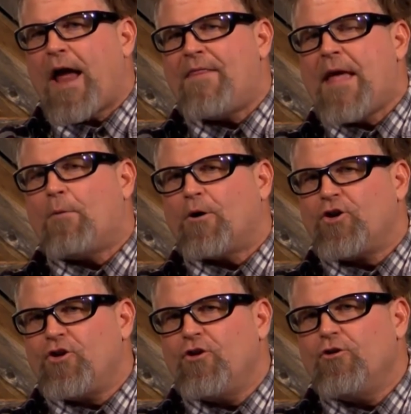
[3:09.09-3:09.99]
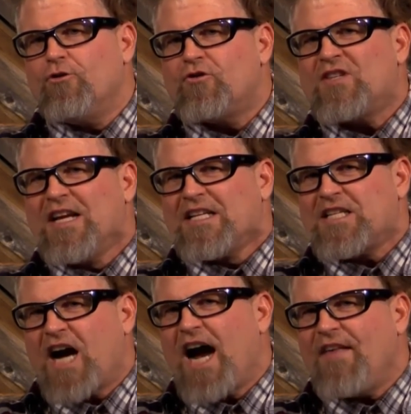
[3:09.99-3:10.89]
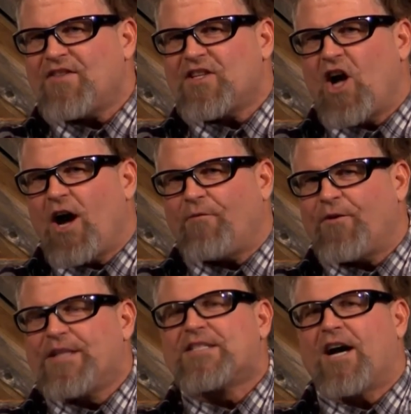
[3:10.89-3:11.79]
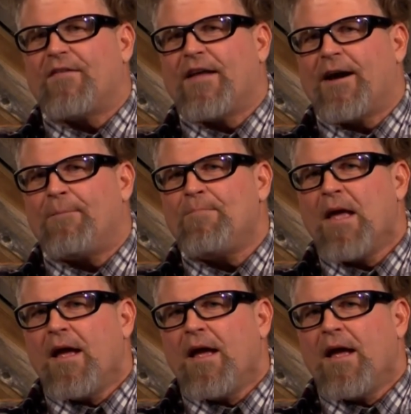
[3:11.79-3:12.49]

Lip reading: and they will use tithes and offerings on them